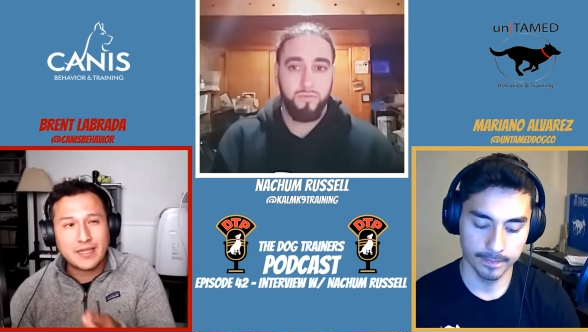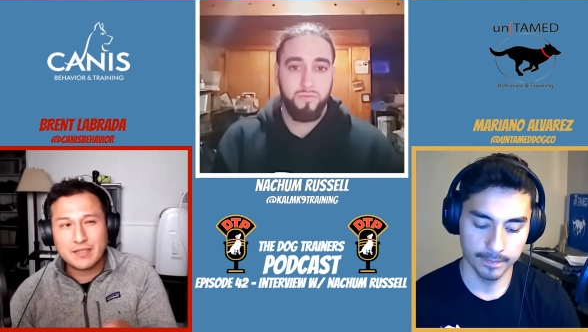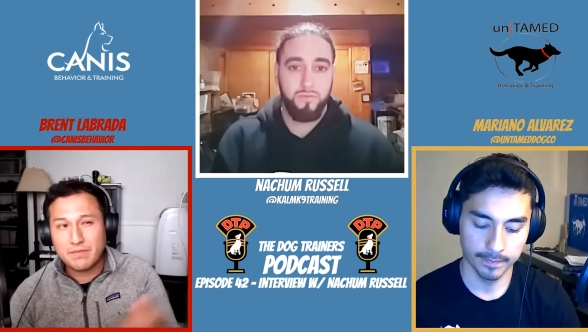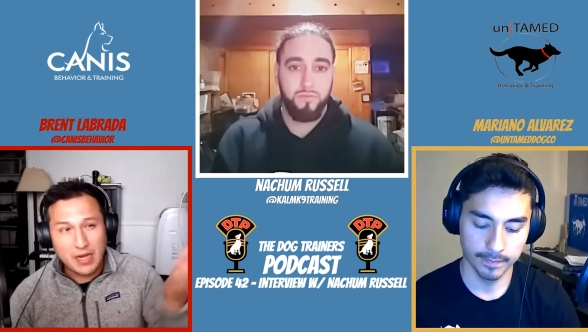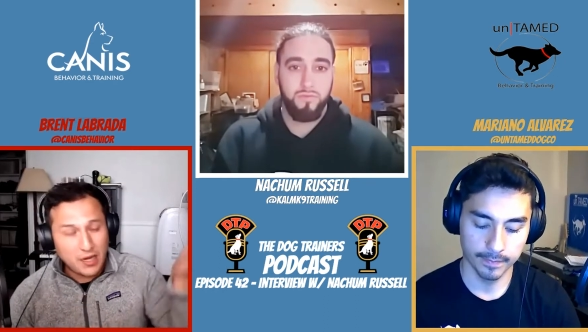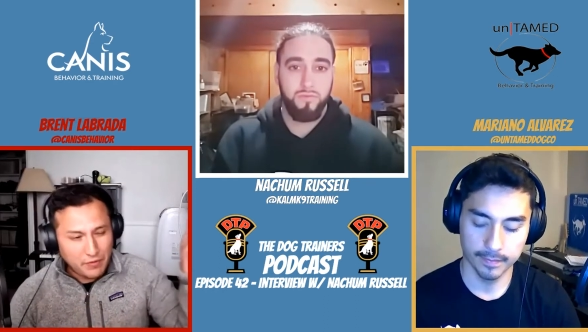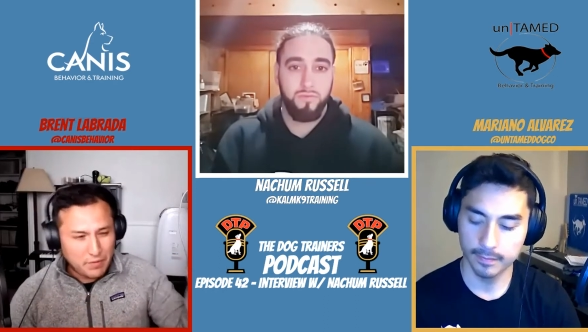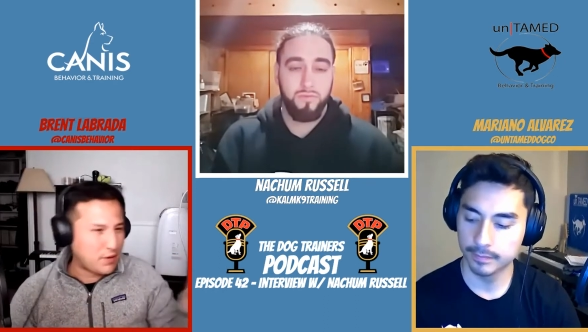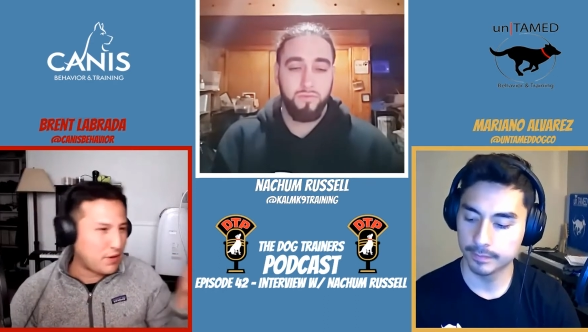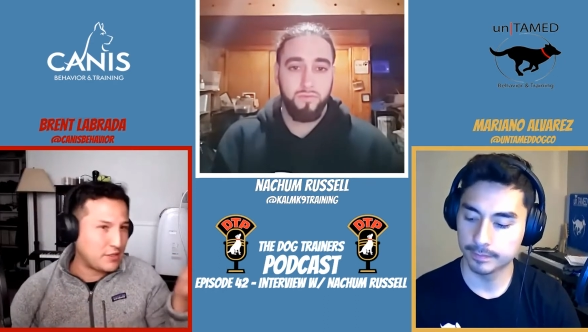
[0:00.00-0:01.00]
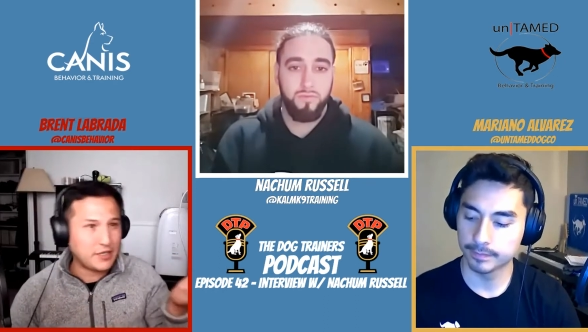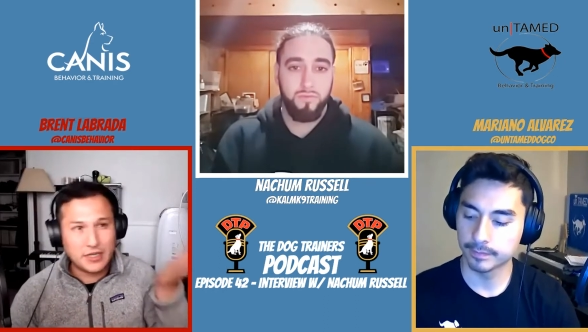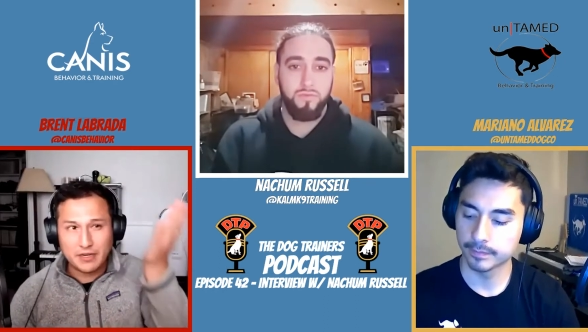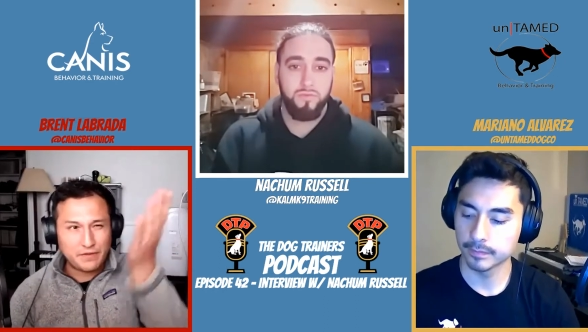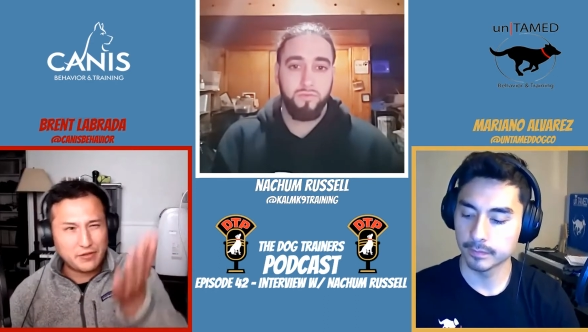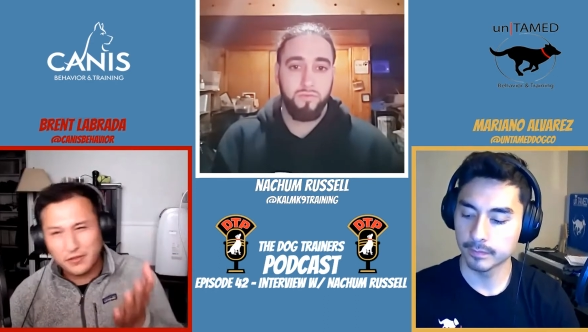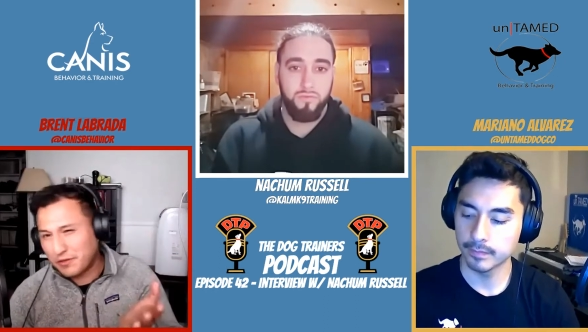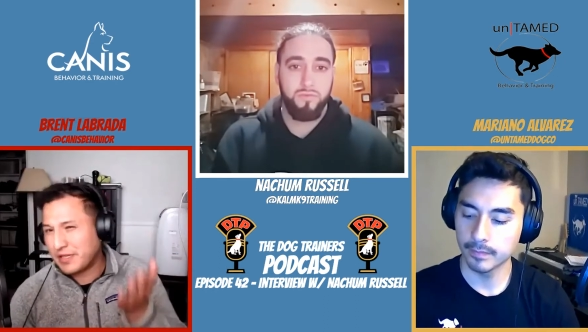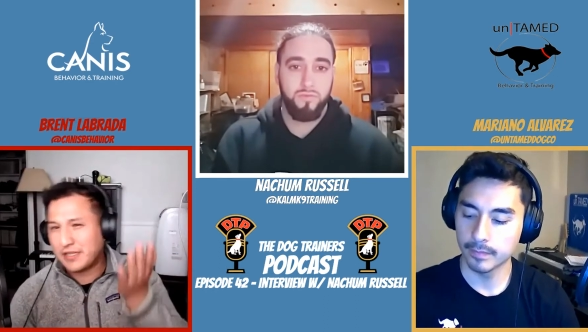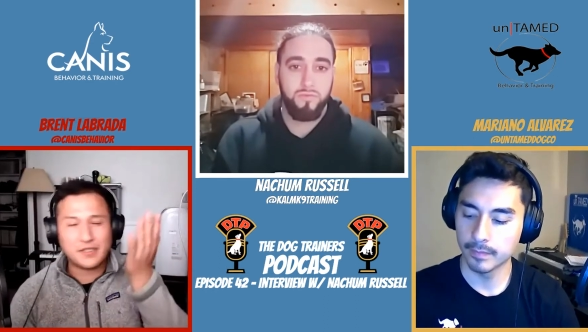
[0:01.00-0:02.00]
Speaker 1: it doesn't matter if you're persian if you're
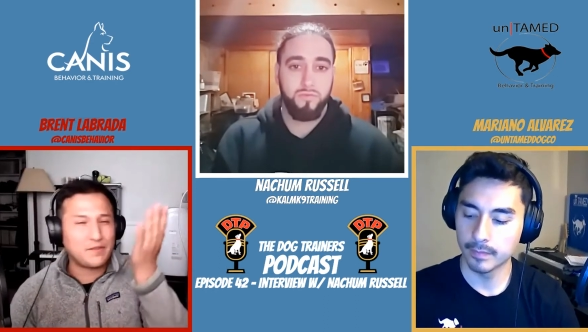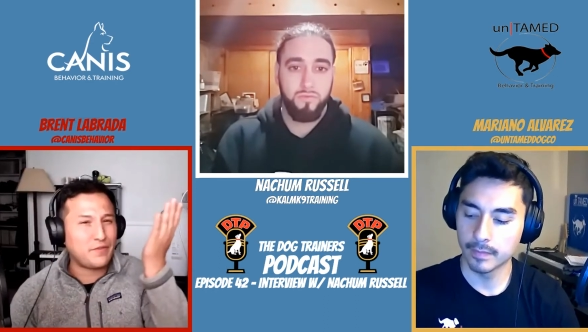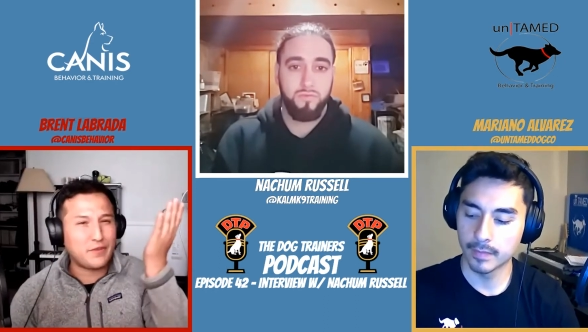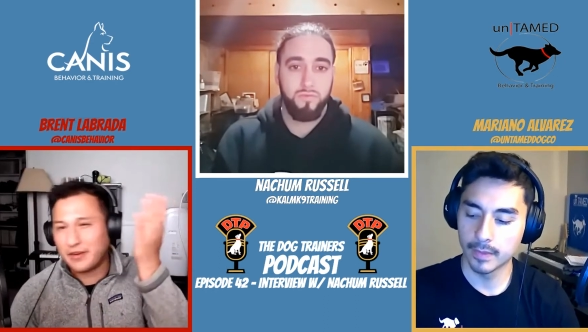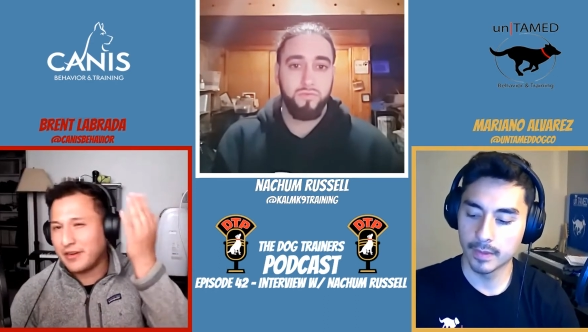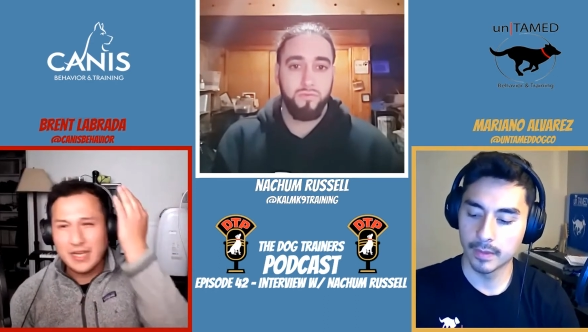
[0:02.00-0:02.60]
jewish if you're